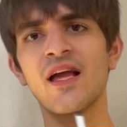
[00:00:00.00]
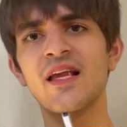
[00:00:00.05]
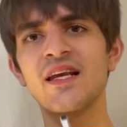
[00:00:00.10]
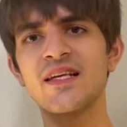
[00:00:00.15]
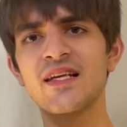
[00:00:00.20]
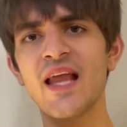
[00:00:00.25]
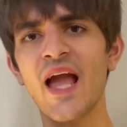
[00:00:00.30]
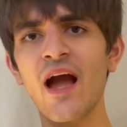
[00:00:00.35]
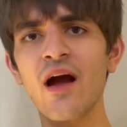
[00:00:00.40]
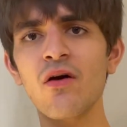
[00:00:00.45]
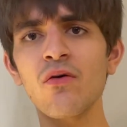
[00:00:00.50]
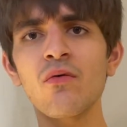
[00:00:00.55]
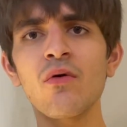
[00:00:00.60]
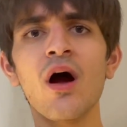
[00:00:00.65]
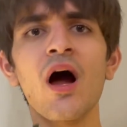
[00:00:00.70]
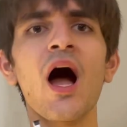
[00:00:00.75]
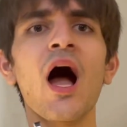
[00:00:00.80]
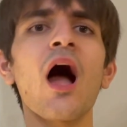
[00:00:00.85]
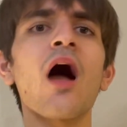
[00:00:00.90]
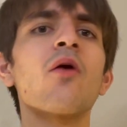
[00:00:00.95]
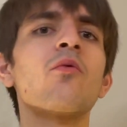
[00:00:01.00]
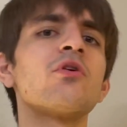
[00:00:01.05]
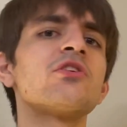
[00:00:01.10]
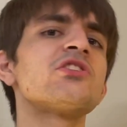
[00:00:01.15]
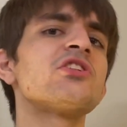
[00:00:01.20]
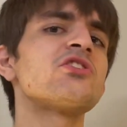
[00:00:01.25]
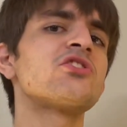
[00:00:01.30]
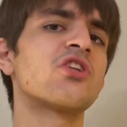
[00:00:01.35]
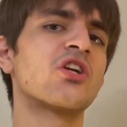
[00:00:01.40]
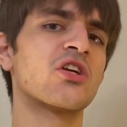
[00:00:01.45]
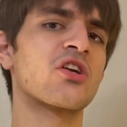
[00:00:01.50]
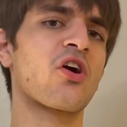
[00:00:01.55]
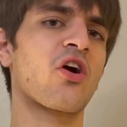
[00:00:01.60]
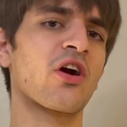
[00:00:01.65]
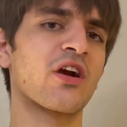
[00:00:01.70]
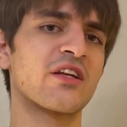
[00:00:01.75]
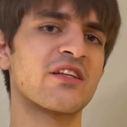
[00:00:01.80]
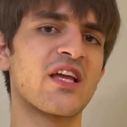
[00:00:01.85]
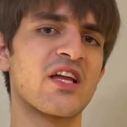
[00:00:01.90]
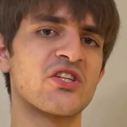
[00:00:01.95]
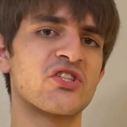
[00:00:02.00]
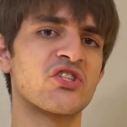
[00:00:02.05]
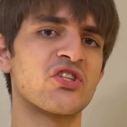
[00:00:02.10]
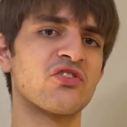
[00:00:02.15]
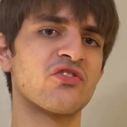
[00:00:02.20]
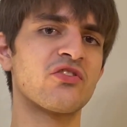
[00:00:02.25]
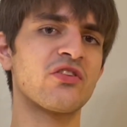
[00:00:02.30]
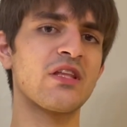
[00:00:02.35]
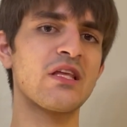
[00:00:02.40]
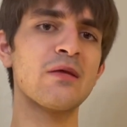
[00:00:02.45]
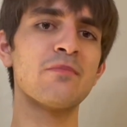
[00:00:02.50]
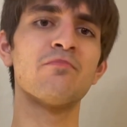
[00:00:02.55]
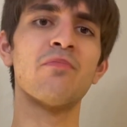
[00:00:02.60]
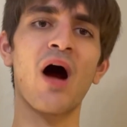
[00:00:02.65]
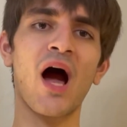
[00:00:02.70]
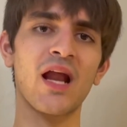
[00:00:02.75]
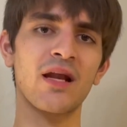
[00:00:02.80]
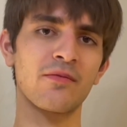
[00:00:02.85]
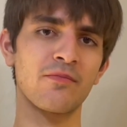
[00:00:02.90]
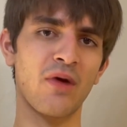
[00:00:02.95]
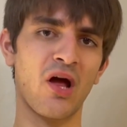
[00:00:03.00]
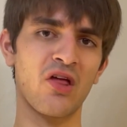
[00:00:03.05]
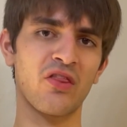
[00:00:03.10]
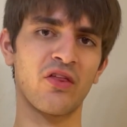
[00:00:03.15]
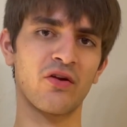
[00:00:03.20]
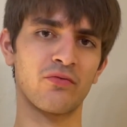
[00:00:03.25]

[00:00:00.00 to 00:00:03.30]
Now, I want to turn our attention to the bottom of the